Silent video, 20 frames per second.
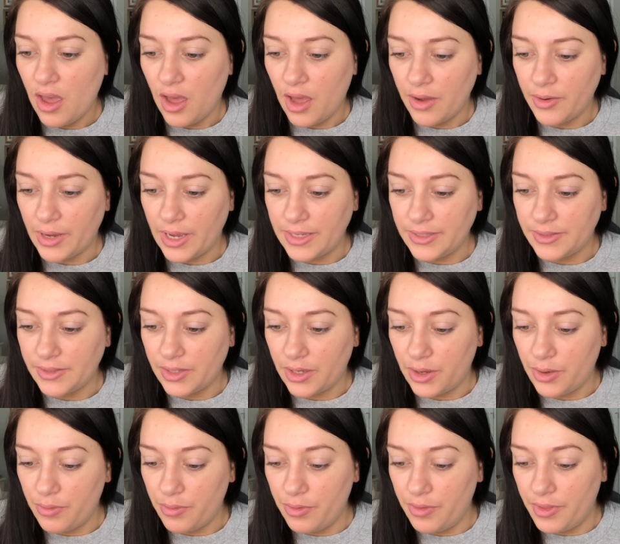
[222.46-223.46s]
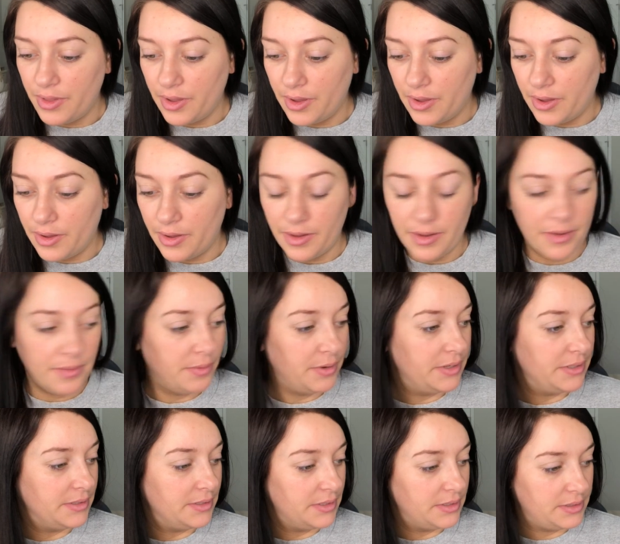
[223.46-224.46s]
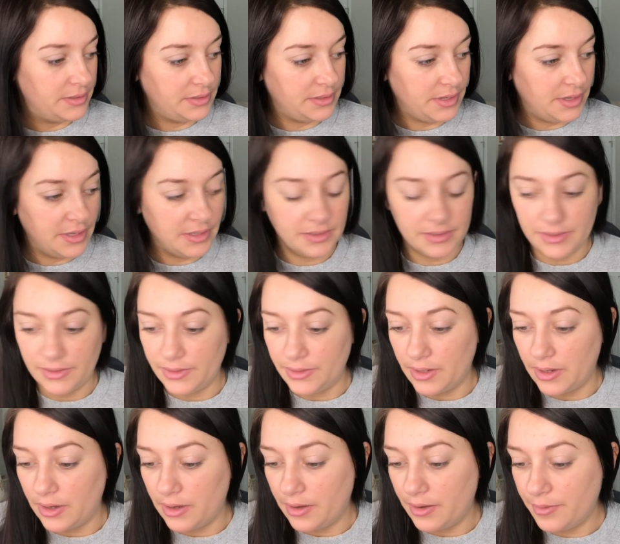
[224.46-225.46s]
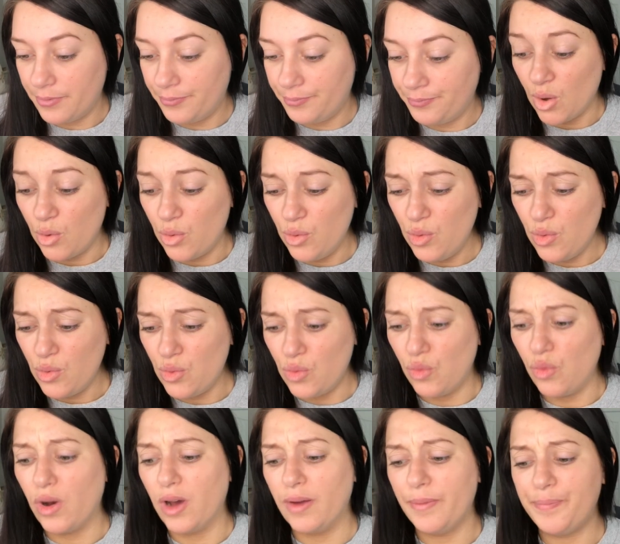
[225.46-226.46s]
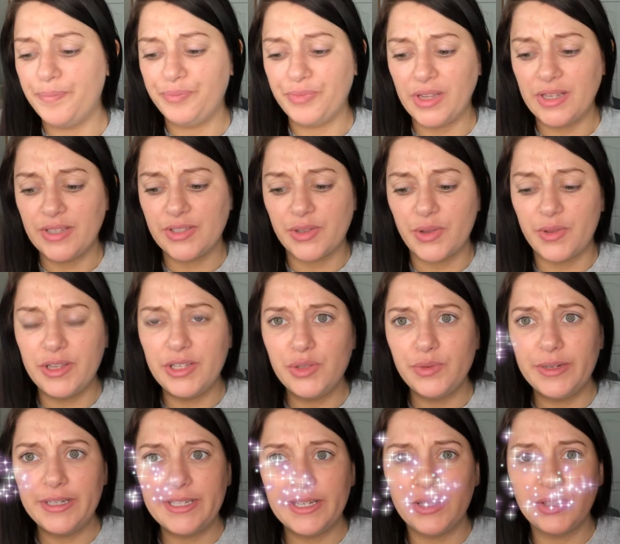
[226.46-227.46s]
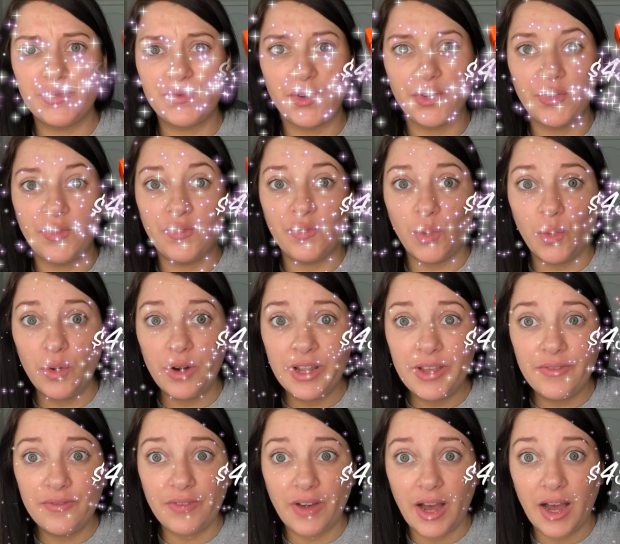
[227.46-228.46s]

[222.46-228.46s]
Okay, so the, what is this? Yensa. Ooh, so this retails for $45.